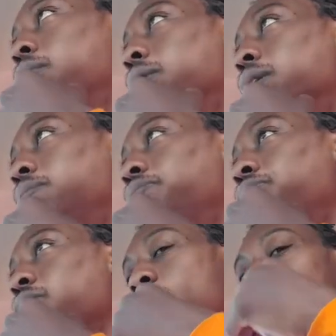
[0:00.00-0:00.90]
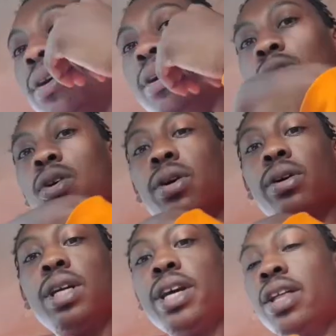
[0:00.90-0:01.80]
born, or
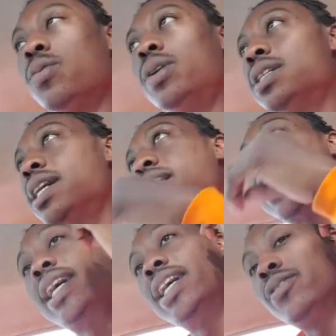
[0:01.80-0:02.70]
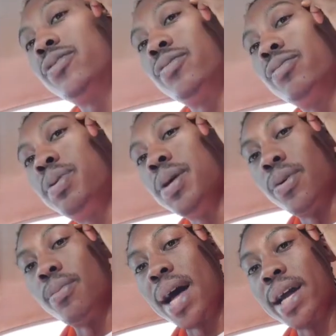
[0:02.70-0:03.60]
another one said, I give
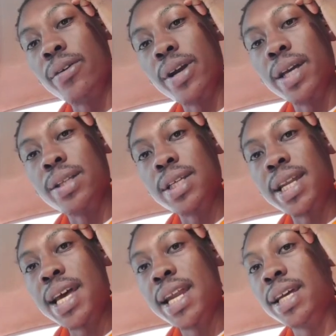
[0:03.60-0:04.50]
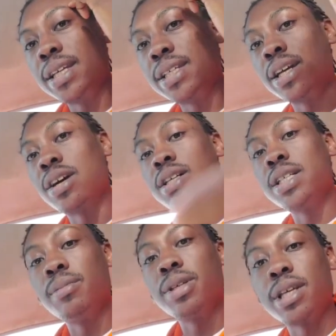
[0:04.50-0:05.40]
people migraines and headaches and
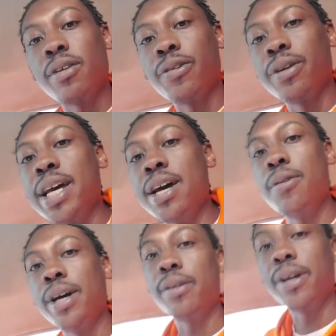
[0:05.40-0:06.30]
cause them to suffer in that way,